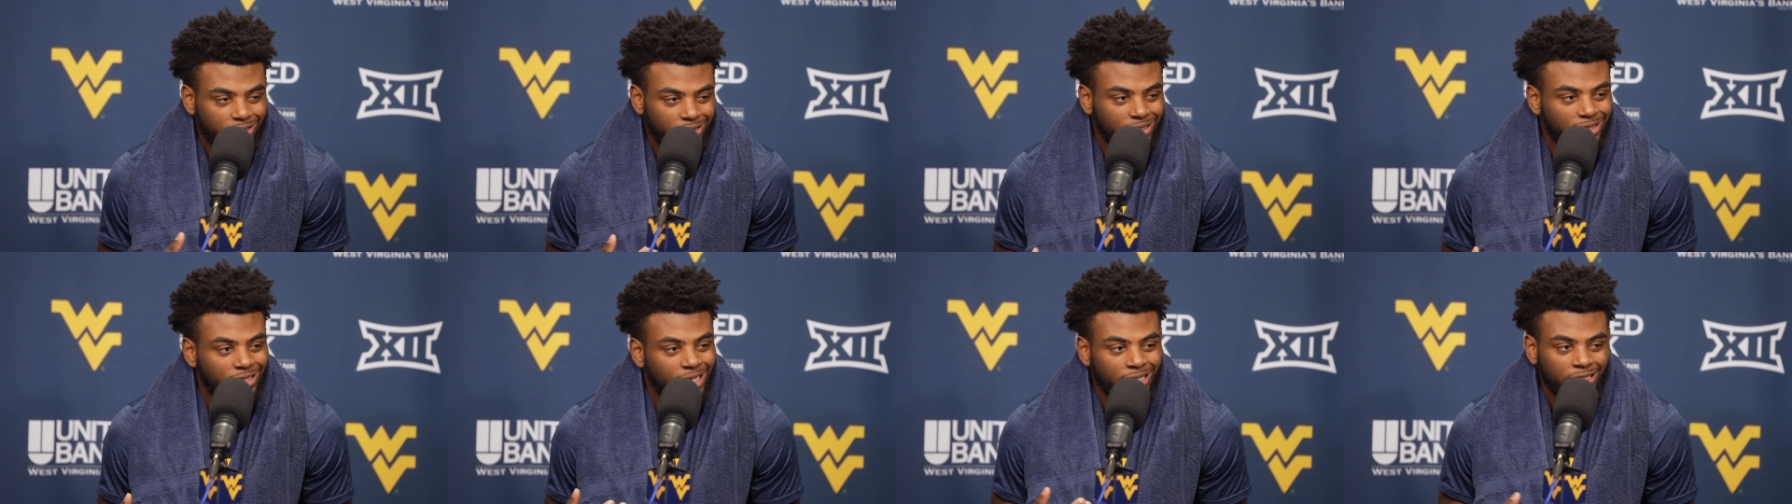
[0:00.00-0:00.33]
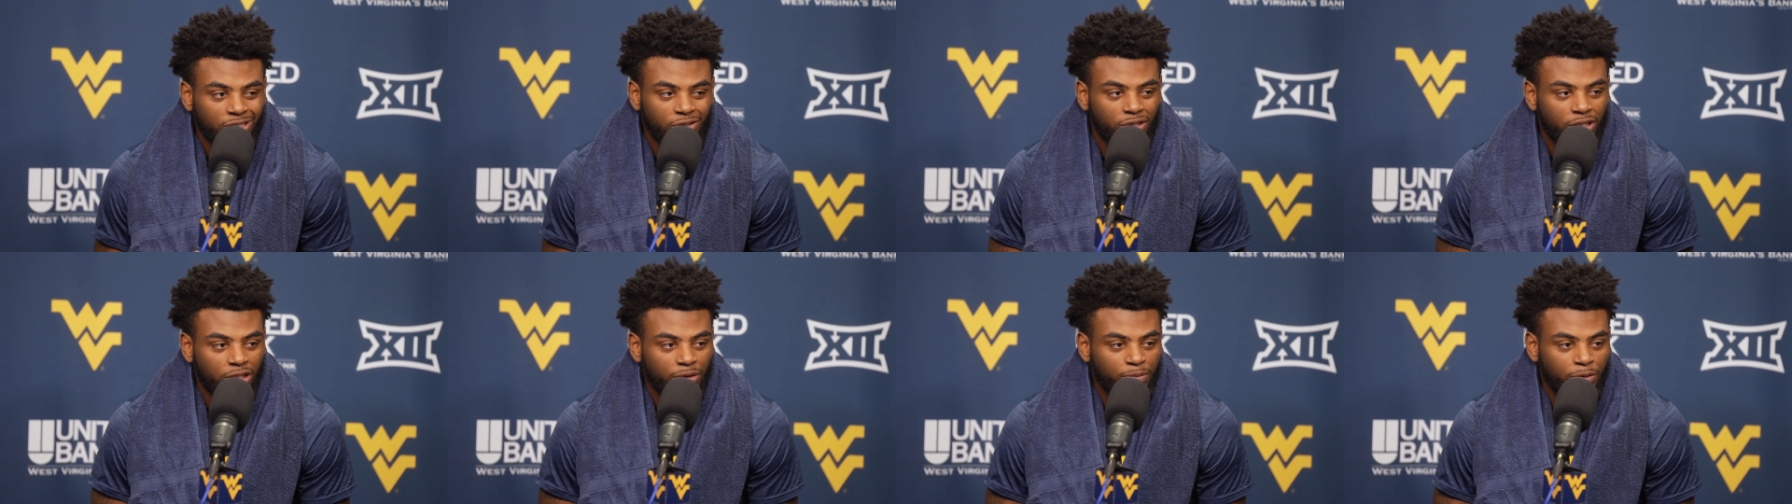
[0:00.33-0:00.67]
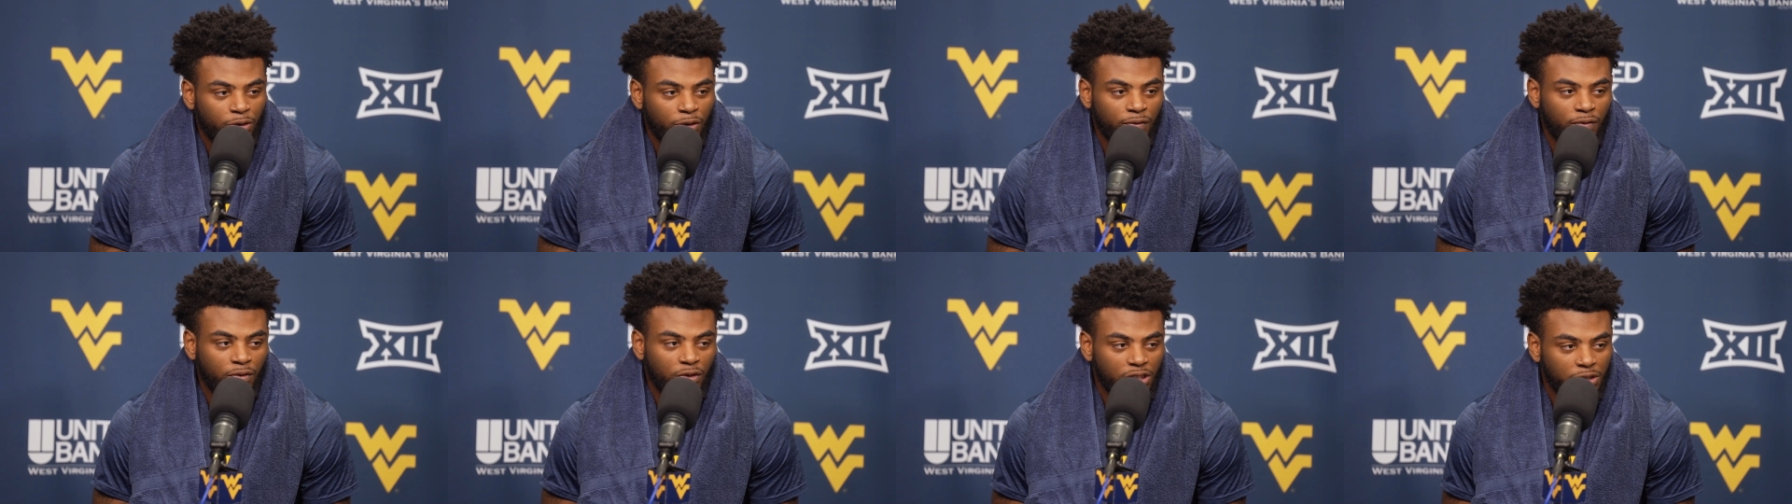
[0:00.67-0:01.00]
there's things you could
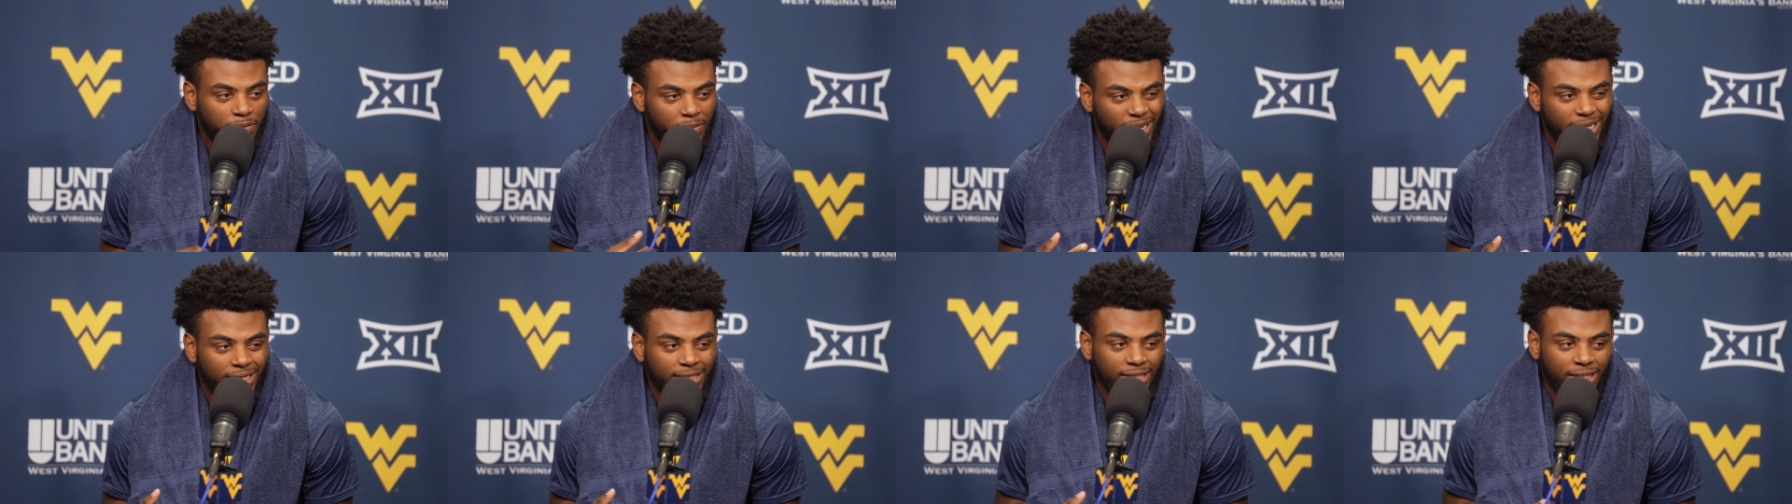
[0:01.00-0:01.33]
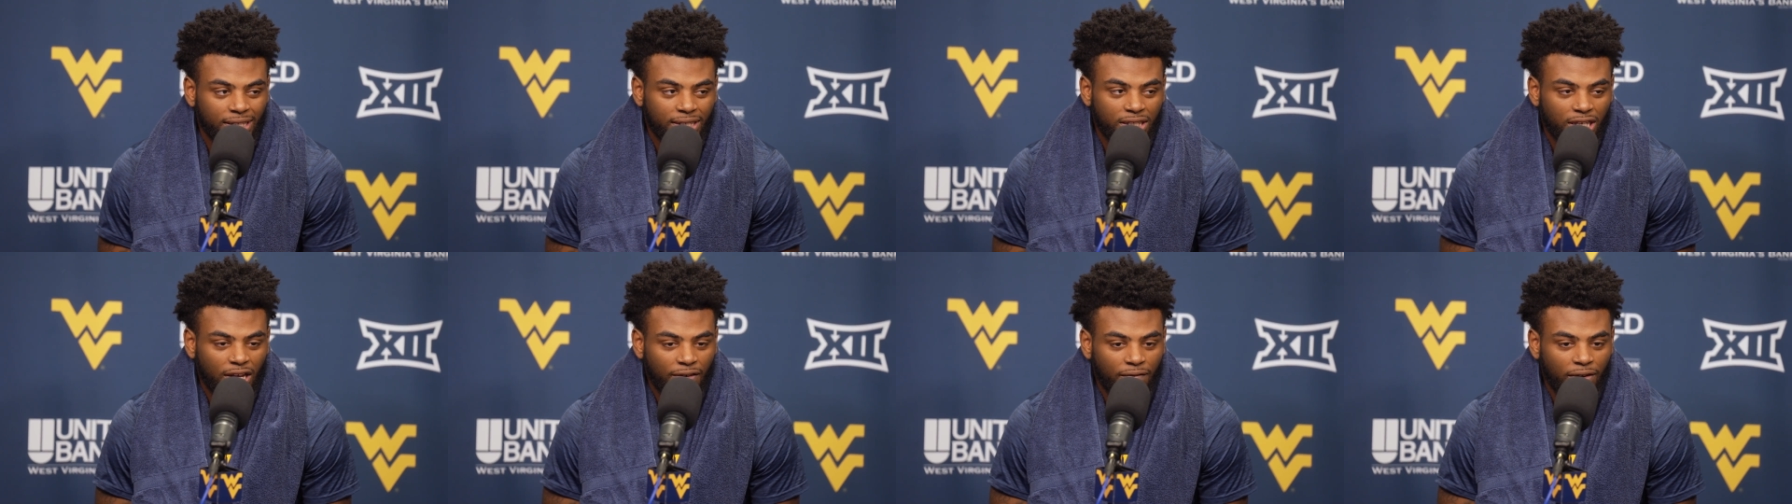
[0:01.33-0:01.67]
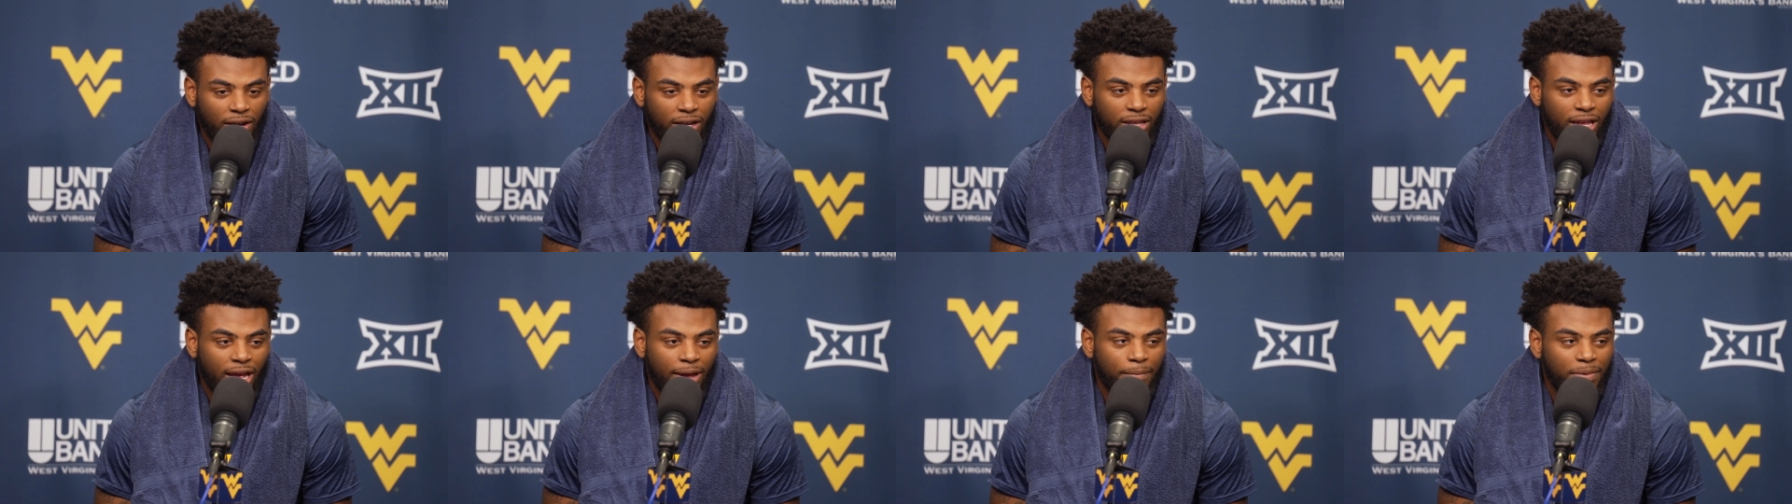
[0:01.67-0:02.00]
improve on spacing and stuff
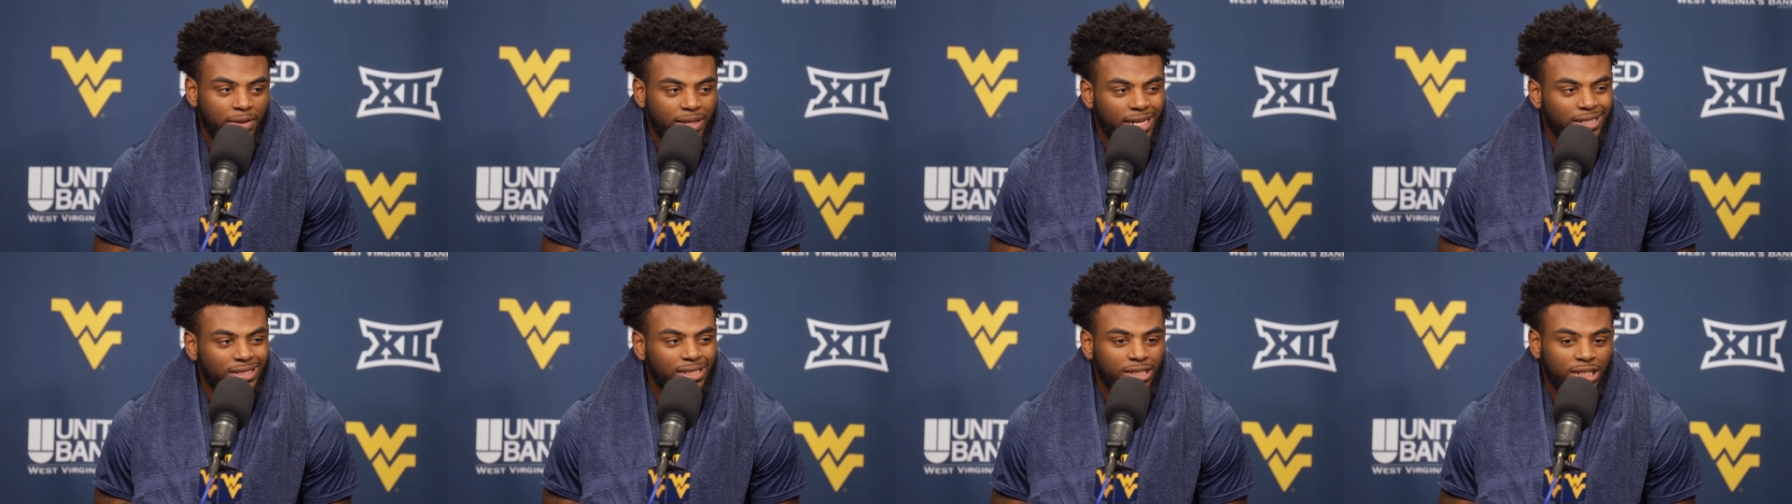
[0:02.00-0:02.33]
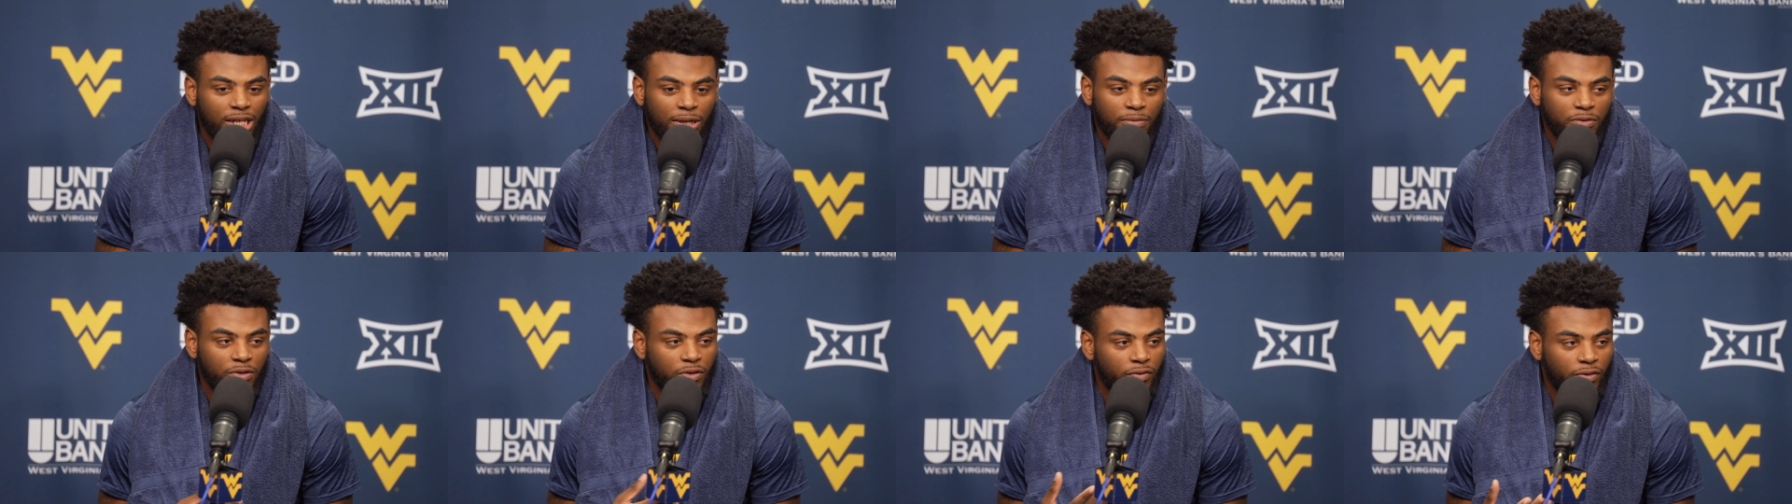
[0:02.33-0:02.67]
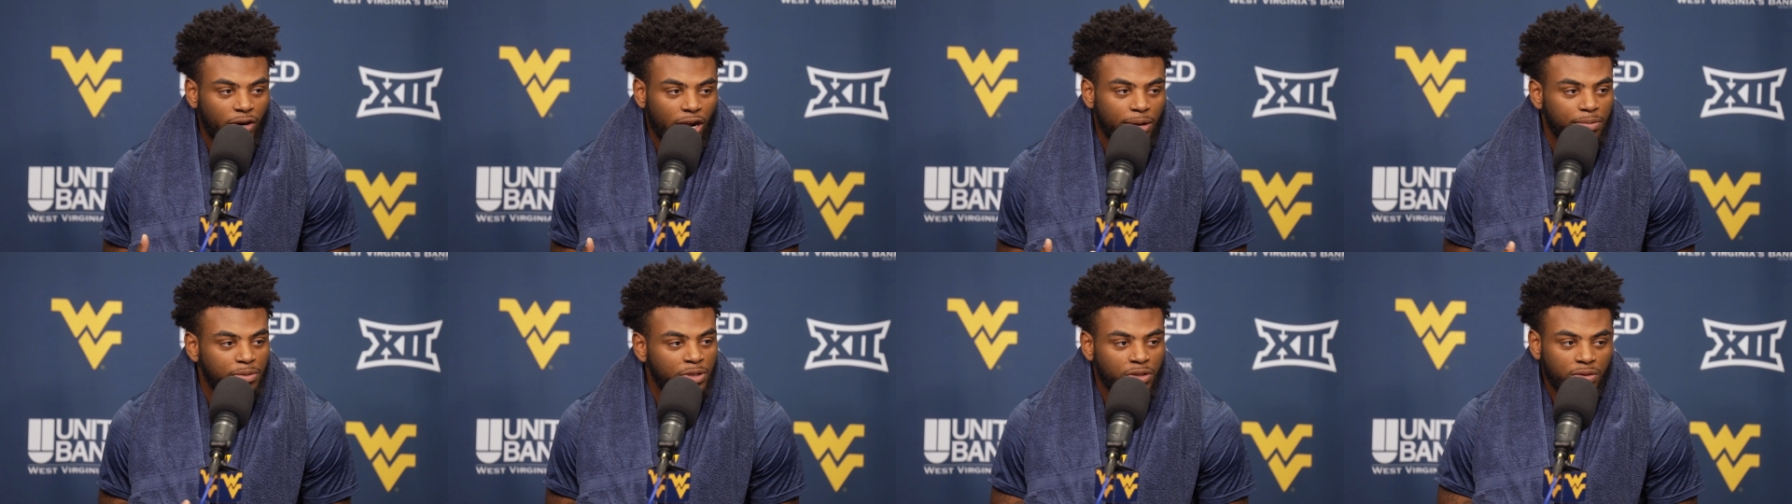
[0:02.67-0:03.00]
like that. But that just comes with
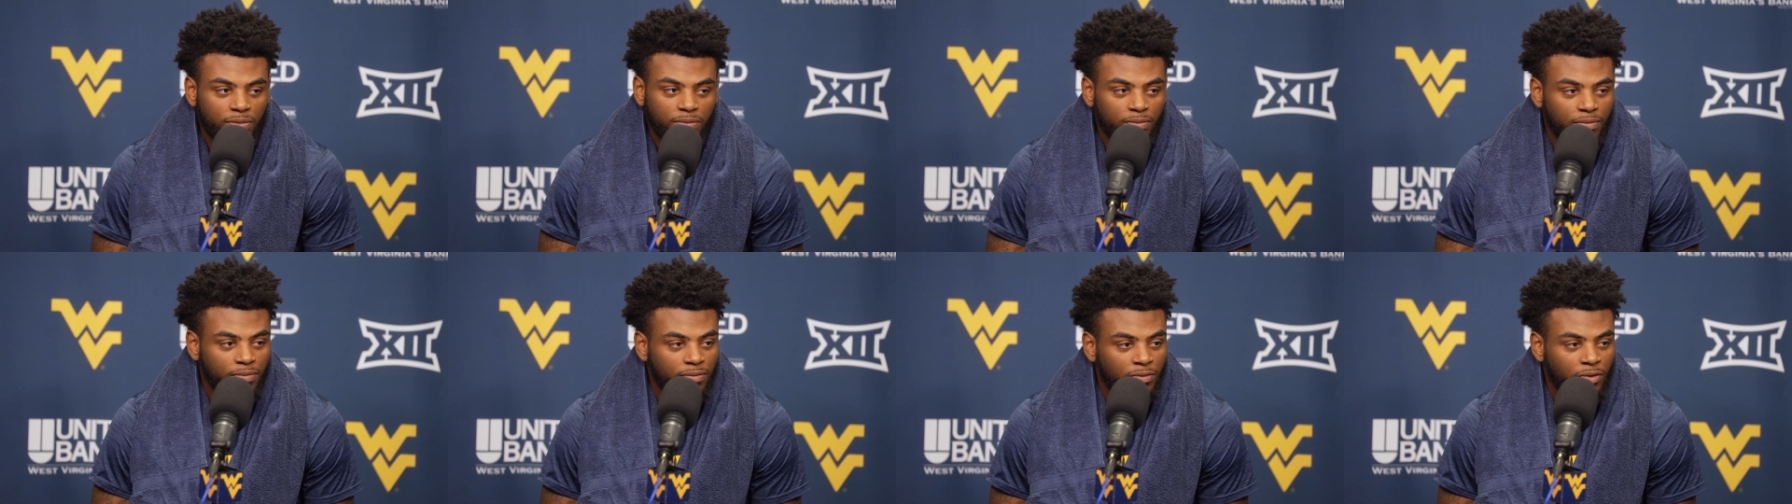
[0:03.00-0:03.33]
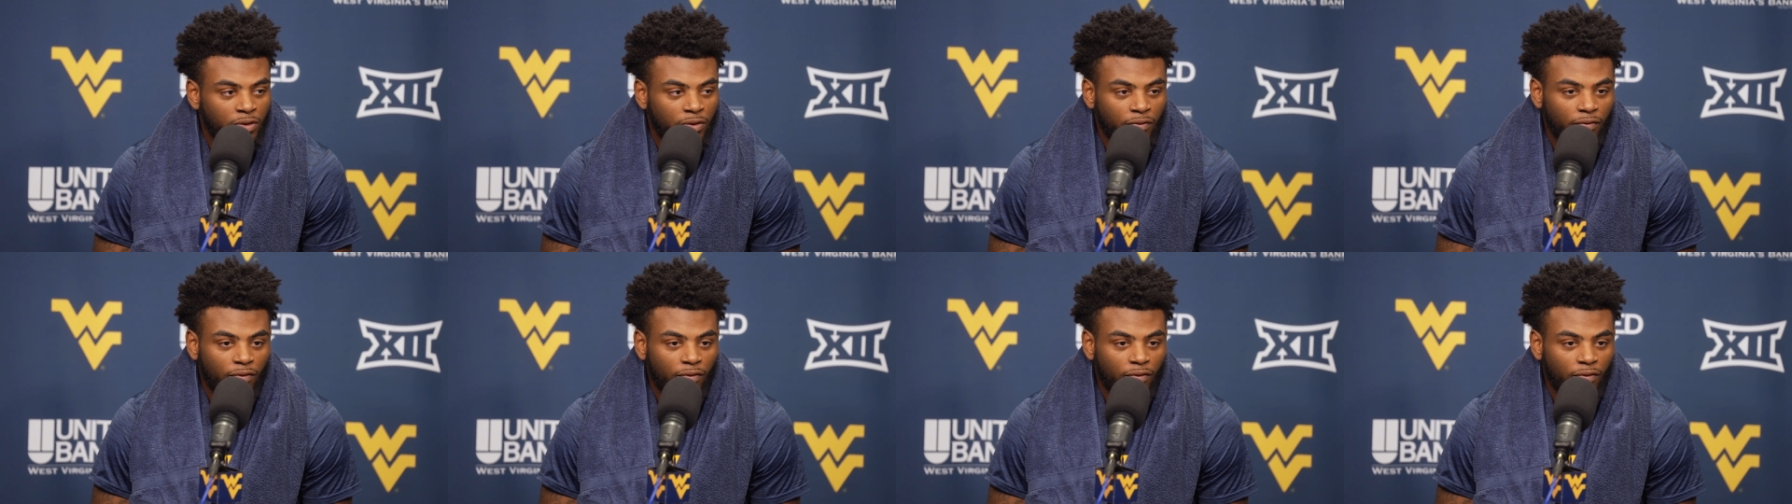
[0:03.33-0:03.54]
reps, yeah.